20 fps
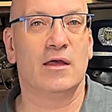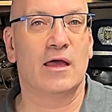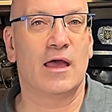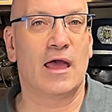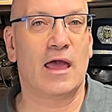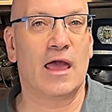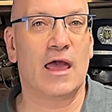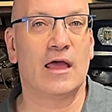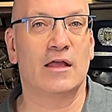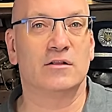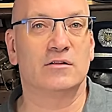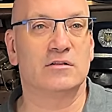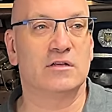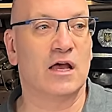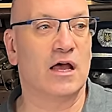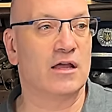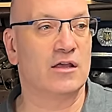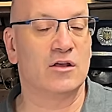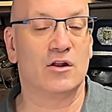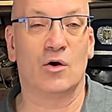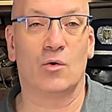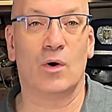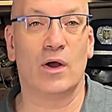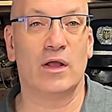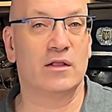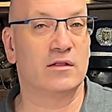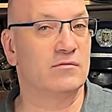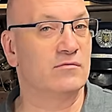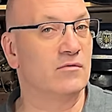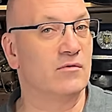And you know
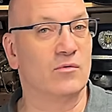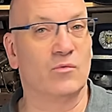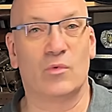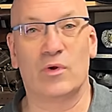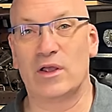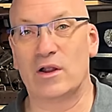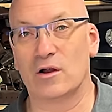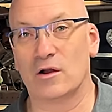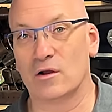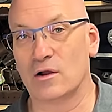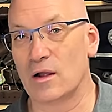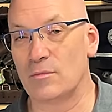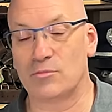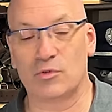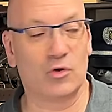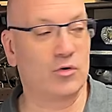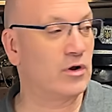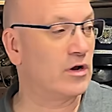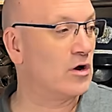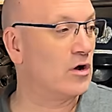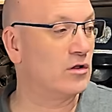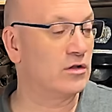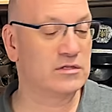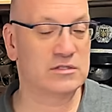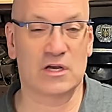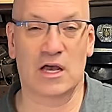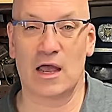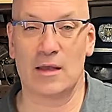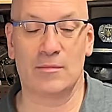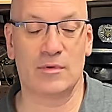what? We are uploading all the
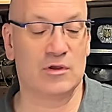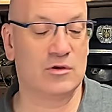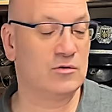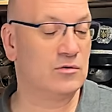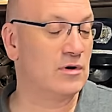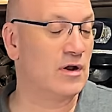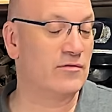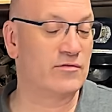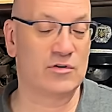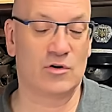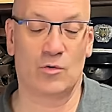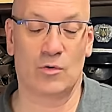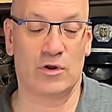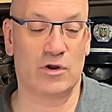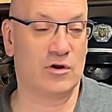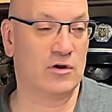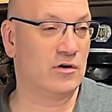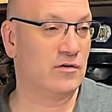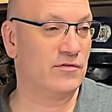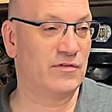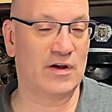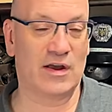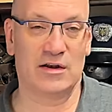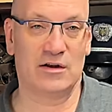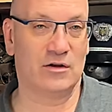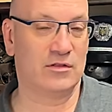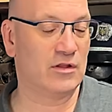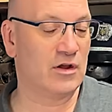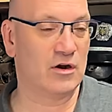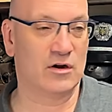time, and you never know what you're going to find
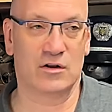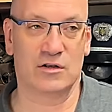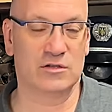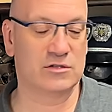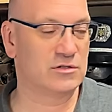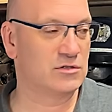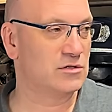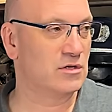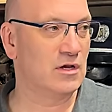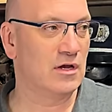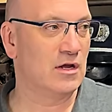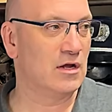on there because